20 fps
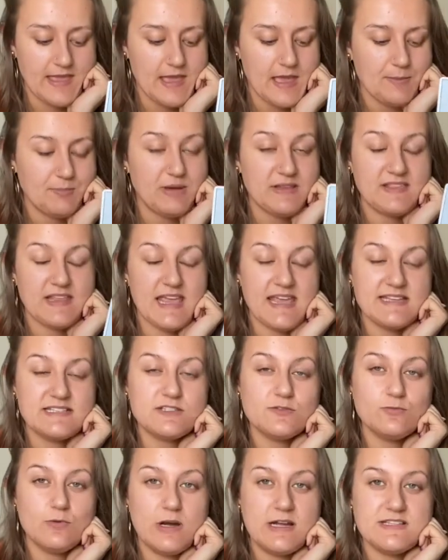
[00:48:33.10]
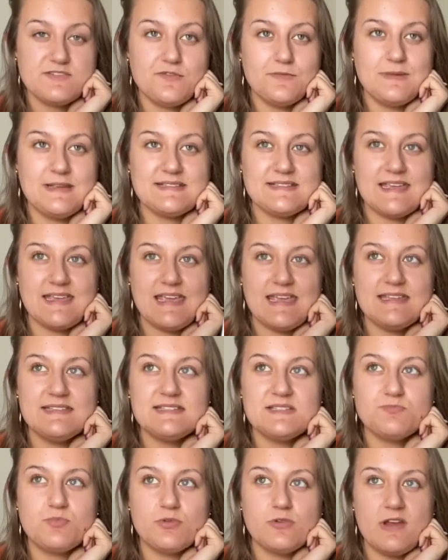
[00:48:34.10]
But the Ace of Wands for me is like
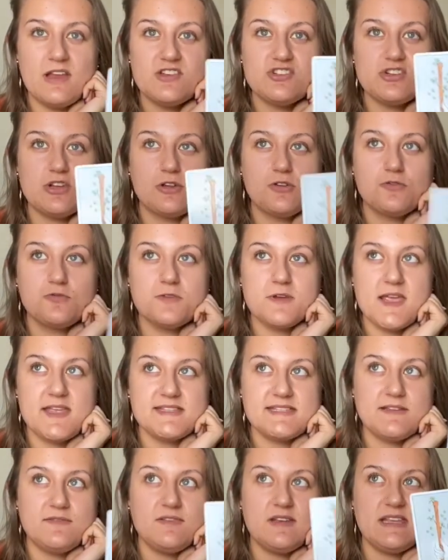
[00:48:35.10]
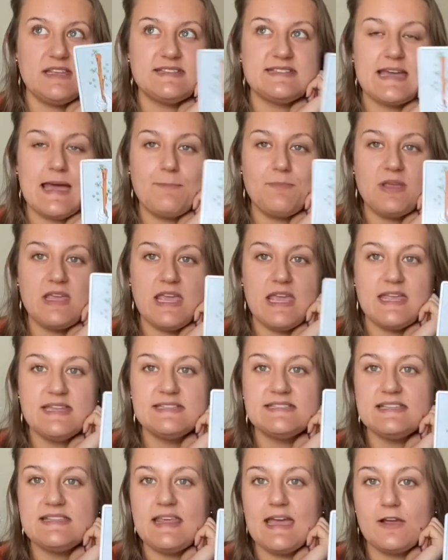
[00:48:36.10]
inspiration, creativity, tapping
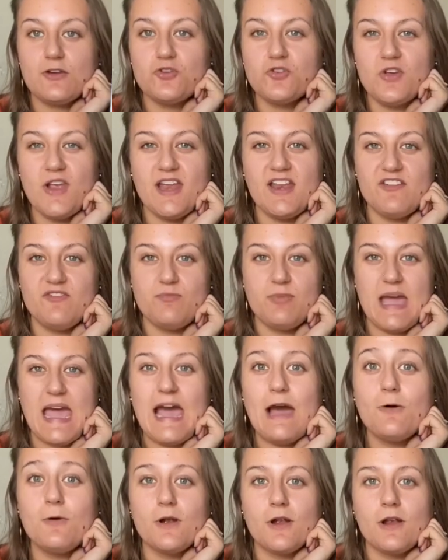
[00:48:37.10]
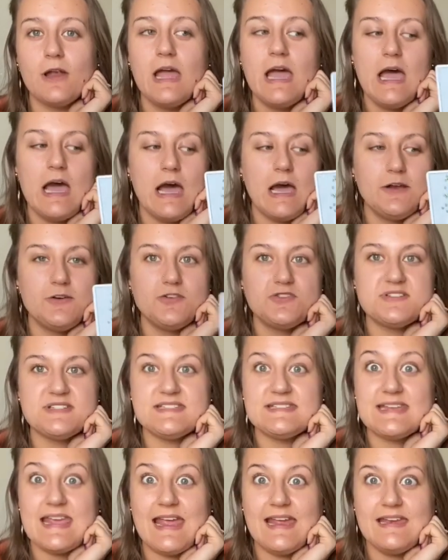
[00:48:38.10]
into that creative power,
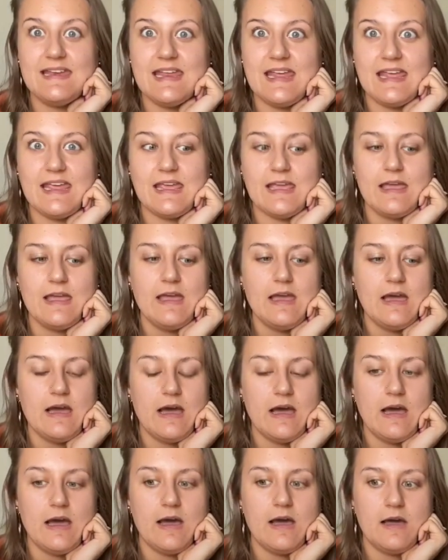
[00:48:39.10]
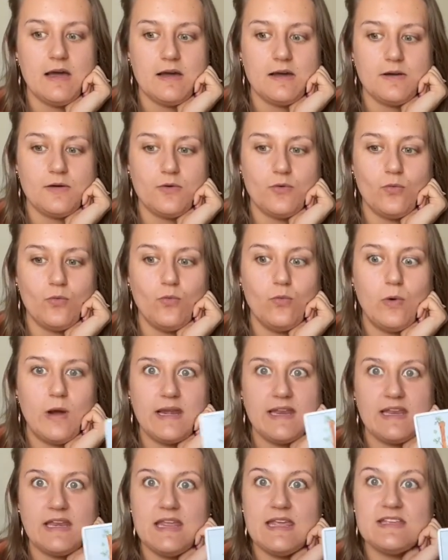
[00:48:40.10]
understanding what
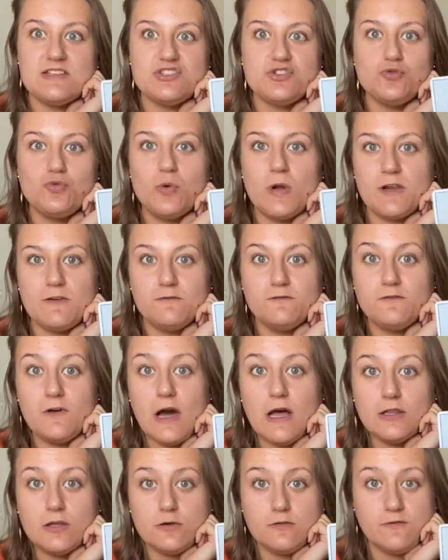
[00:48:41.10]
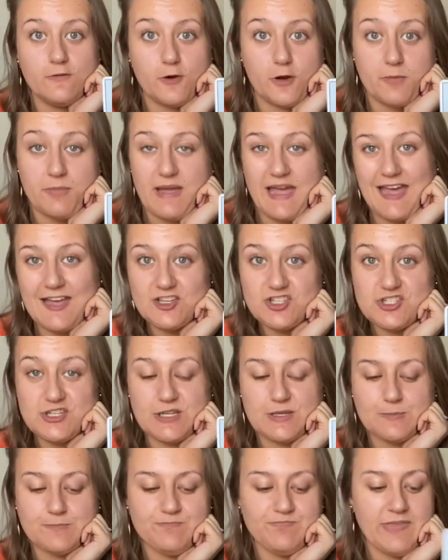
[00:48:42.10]
it is you want to follow for a
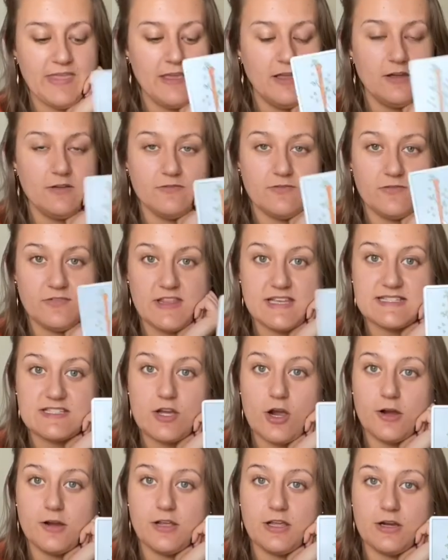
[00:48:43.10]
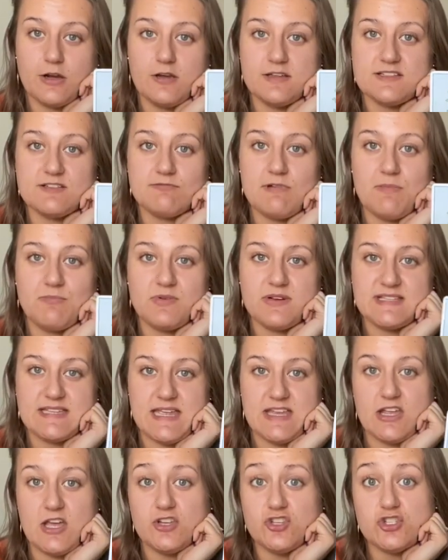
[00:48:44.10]
passion. This card can also
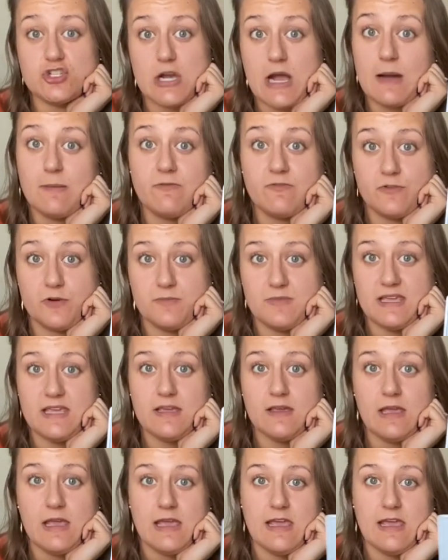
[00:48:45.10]
represent a job for me.